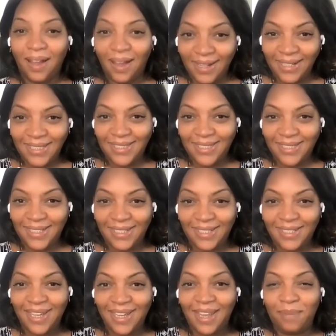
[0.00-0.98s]
I
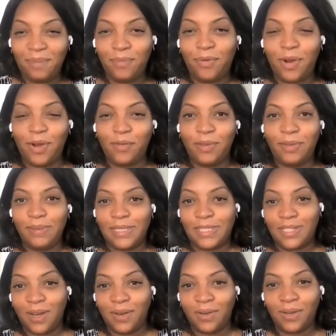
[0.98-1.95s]
did improv with
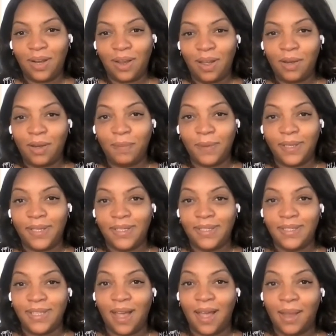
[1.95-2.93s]
Michelle Clarke
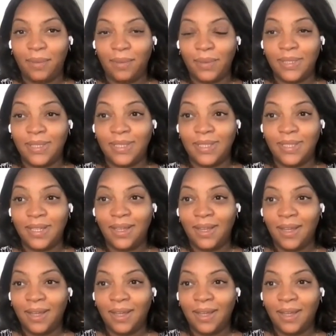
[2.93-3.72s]
because I was